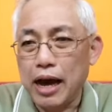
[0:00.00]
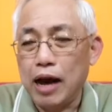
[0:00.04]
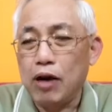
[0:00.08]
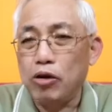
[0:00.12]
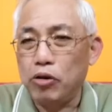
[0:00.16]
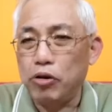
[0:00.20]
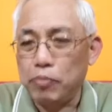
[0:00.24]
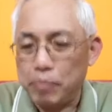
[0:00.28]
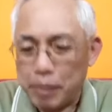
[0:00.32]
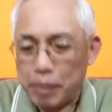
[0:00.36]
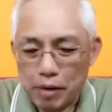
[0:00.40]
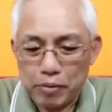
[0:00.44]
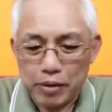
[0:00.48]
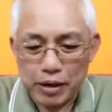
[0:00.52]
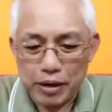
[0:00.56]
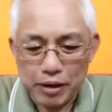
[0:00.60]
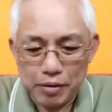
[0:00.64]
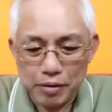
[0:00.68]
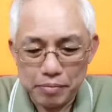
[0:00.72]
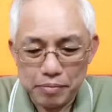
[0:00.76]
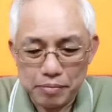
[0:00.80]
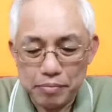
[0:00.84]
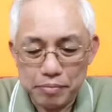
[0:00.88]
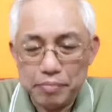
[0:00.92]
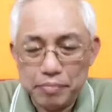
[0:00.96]
out of power,
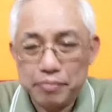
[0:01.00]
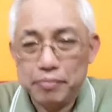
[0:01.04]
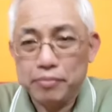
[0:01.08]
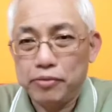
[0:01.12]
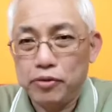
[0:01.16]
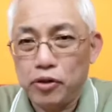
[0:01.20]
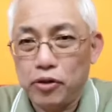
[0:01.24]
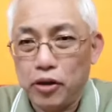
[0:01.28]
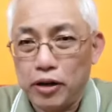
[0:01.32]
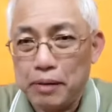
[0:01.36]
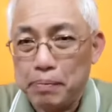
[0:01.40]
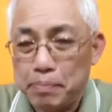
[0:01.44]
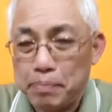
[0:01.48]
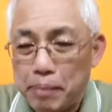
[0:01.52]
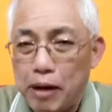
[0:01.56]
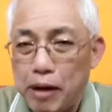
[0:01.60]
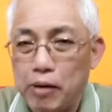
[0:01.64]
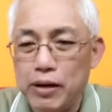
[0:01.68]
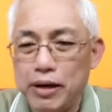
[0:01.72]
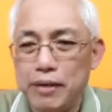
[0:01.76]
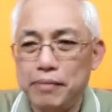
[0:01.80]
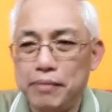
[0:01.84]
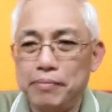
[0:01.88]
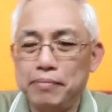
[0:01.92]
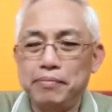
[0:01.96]
not in
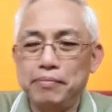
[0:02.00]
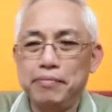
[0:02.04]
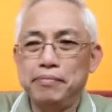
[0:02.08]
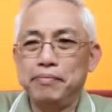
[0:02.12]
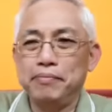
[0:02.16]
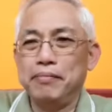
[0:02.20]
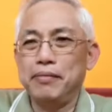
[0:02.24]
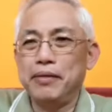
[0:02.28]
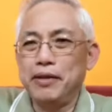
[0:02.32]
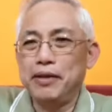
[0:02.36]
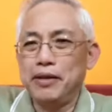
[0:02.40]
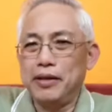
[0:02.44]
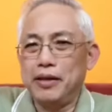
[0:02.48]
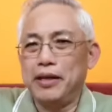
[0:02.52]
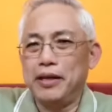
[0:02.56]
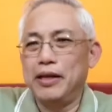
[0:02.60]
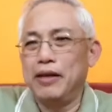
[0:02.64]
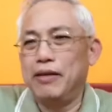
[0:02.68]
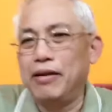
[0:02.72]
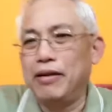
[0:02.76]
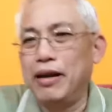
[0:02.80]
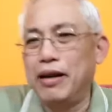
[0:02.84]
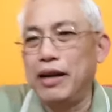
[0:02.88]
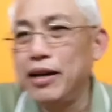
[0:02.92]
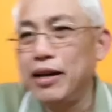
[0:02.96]
power,
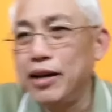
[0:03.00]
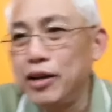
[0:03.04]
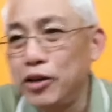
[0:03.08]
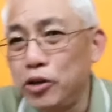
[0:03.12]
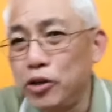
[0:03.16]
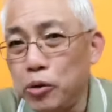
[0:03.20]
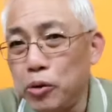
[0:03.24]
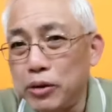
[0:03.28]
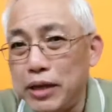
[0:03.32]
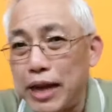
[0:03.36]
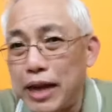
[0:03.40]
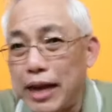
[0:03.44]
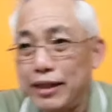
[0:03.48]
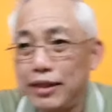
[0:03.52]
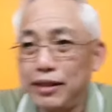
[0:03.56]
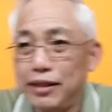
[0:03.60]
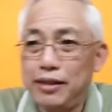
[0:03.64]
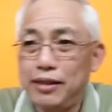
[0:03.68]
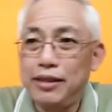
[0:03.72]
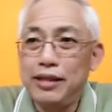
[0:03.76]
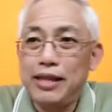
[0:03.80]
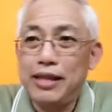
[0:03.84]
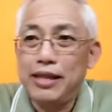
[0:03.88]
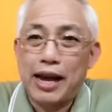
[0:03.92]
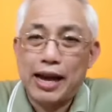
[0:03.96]
right? So they
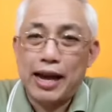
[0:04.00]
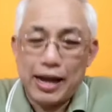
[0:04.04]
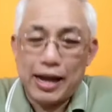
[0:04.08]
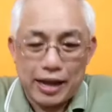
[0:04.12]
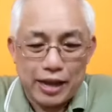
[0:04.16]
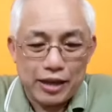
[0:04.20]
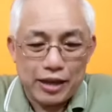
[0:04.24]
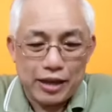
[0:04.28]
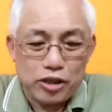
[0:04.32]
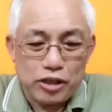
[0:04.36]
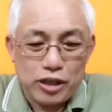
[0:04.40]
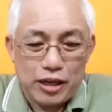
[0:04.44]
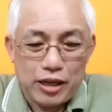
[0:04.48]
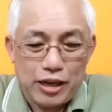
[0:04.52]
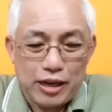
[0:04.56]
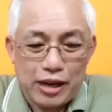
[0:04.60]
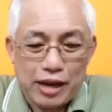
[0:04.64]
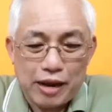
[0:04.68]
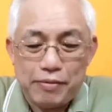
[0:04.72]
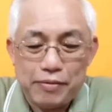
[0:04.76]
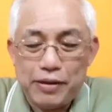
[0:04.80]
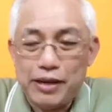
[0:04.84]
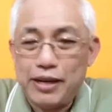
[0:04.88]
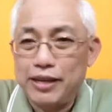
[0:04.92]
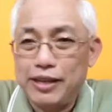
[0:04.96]
are actually
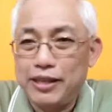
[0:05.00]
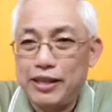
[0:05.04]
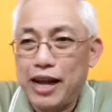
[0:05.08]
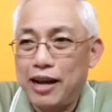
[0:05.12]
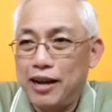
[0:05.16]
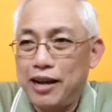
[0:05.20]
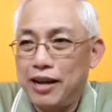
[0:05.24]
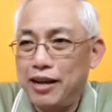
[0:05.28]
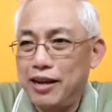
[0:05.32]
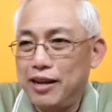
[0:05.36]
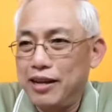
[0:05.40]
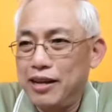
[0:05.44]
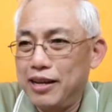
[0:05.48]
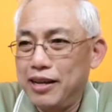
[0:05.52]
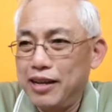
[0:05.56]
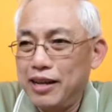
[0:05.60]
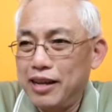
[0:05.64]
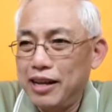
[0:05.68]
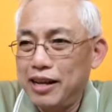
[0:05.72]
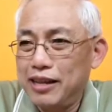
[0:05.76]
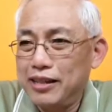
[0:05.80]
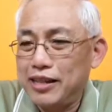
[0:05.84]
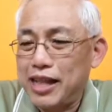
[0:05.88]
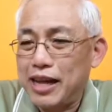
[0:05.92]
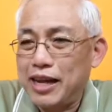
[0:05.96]
having a
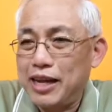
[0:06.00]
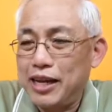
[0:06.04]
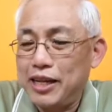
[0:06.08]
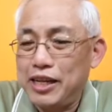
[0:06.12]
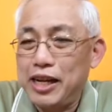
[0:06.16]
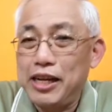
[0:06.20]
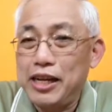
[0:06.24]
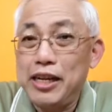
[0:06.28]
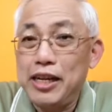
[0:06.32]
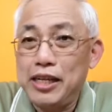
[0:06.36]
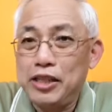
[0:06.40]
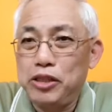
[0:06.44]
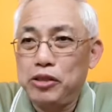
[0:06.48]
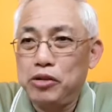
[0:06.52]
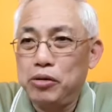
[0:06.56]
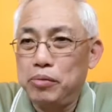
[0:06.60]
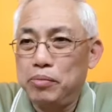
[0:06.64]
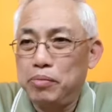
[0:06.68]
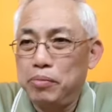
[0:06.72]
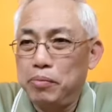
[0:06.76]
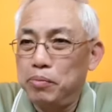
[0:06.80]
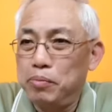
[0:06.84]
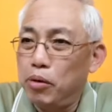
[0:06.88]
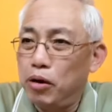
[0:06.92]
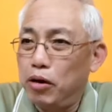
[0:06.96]
targeting this
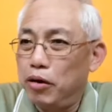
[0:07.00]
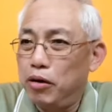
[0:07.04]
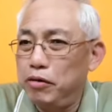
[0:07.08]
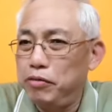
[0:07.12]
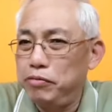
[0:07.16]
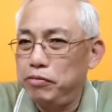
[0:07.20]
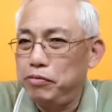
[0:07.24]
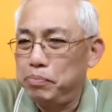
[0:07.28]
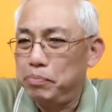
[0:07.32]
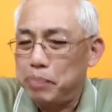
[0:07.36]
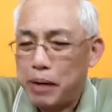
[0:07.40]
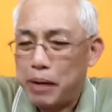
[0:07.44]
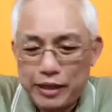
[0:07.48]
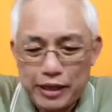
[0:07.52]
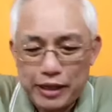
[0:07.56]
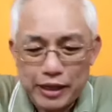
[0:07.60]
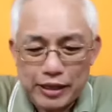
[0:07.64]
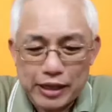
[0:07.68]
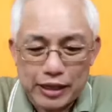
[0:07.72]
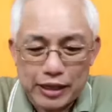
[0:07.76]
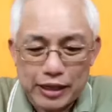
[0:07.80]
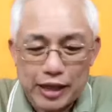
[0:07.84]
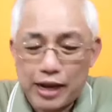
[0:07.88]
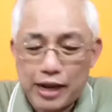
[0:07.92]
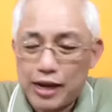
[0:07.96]
group. Both
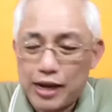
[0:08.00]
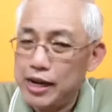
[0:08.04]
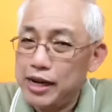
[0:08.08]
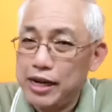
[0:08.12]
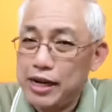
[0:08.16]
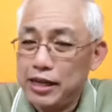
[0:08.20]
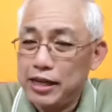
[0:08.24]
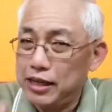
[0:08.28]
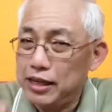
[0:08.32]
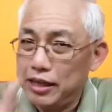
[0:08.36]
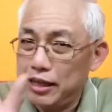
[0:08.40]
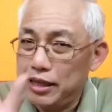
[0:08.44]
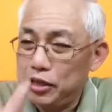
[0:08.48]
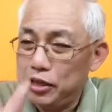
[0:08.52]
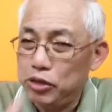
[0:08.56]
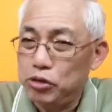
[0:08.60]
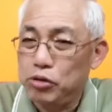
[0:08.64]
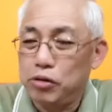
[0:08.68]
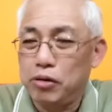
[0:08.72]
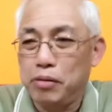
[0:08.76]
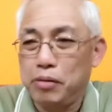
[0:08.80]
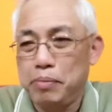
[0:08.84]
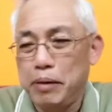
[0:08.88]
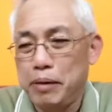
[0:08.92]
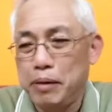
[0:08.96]
parties are targeting this
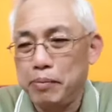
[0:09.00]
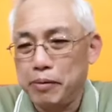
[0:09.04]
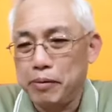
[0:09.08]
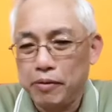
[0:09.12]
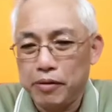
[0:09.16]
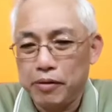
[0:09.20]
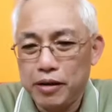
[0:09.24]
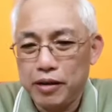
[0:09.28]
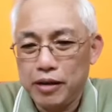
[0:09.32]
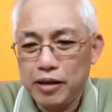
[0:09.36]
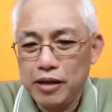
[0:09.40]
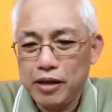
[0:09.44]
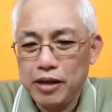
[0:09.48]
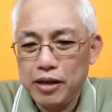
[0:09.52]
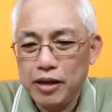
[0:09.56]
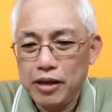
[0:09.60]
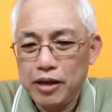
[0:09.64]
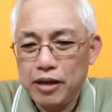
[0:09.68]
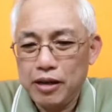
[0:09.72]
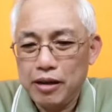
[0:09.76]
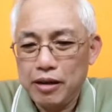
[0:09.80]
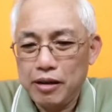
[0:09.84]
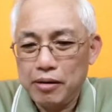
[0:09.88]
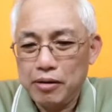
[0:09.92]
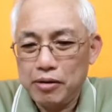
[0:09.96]
group of people.
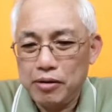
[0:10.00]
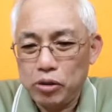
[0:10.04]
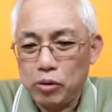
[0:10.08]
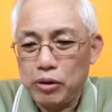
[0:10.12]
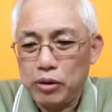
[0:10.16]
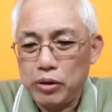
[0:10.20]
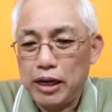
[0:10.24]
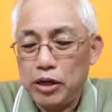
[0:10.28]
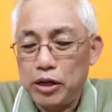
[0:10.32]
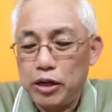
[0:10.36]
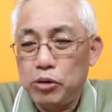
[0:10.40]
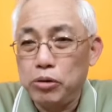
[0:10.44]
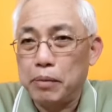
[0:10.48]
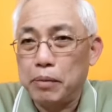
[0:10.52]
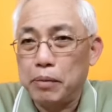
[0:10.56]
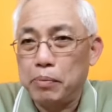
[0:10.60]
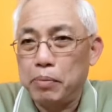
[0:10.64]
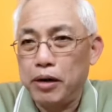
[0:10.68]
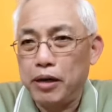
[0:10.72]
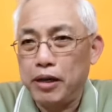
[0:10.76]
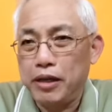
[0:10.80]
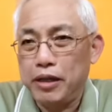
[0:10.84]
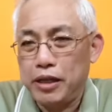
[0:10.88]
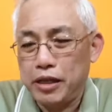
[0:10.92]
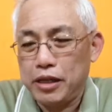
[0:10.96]
So they use the
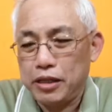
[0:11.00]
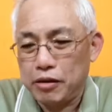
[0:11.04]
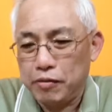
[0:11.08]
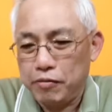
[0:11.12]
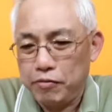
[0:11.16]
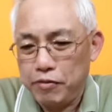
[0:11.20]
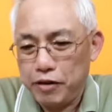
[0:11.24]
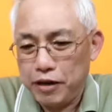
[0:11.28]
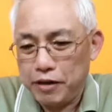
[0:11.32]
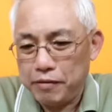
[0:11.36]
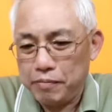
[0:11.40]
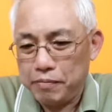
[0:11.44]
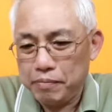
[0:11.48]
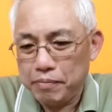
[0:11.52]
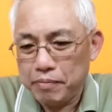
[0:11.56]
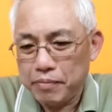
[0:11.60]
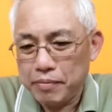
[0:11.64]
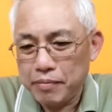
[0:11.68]
politics of fear.